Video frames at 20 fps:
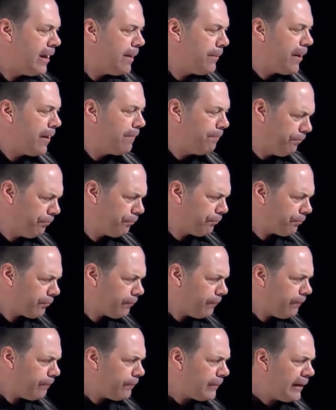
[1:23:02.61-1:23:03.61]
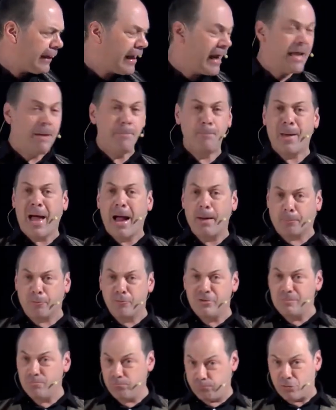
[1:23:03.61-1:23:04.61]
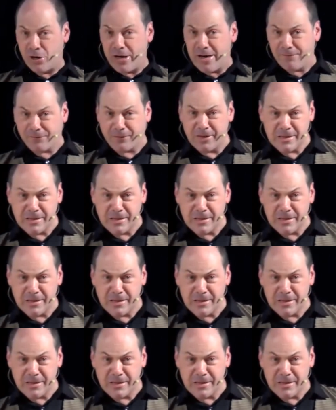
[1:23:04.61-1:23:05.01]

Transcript: But Getting back br briefly